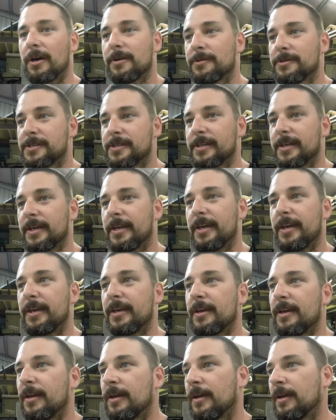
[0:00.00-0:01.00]
you'll
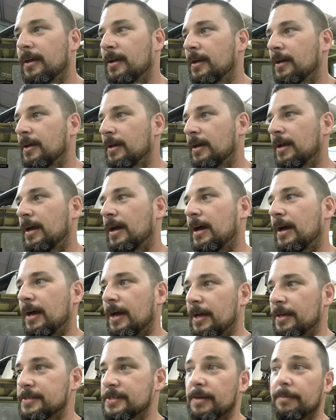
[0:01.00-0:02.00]
see
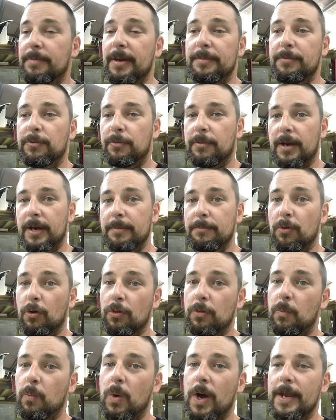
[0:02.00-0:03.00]
some people running more
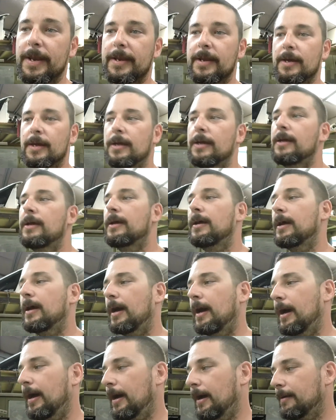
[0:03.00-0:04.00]
than one.
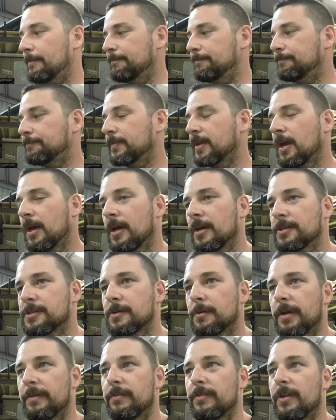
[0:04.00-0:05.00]

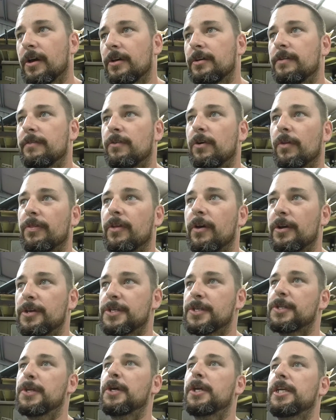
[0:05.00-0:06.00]
So even though you've got those
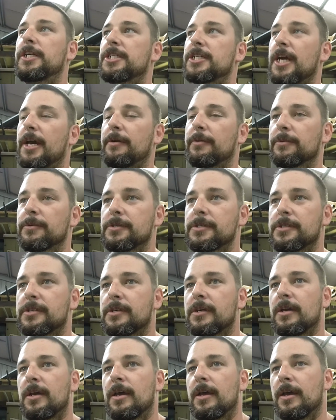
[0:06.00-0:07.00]
30 channels,
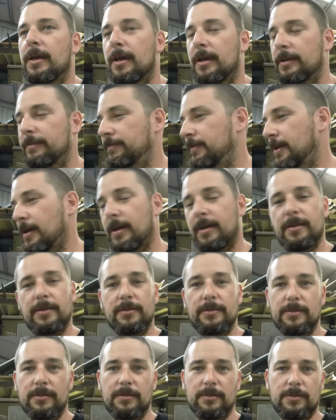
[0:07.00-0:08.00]
and if you
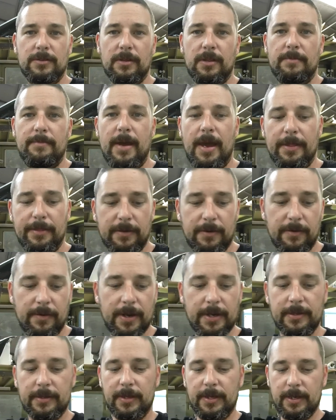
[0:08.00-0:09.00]
do the math
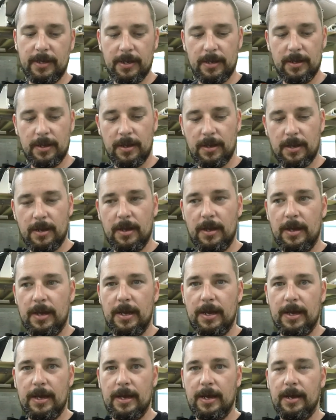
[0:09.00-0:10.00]
correctly,
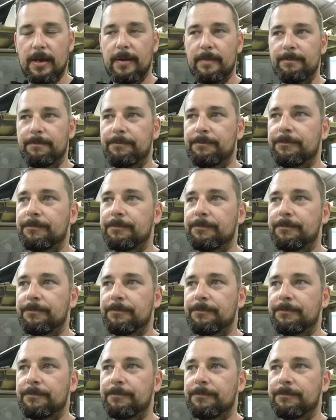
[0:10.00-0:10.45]
you